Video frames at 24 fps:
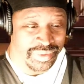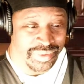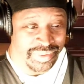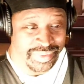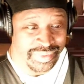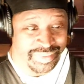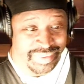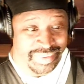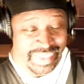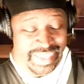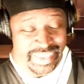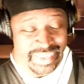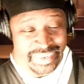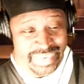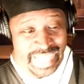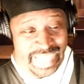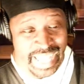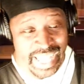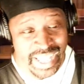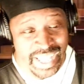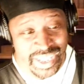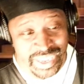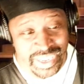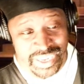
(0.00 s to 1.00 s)
it said
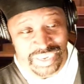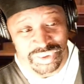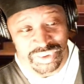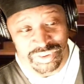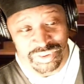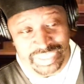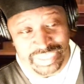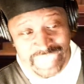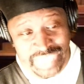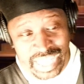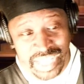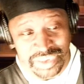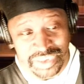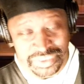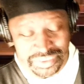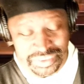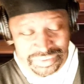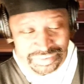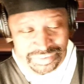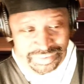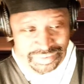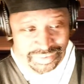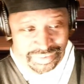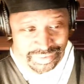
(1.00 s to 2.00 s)

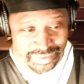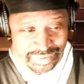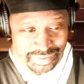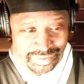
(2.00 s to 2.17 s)
$900.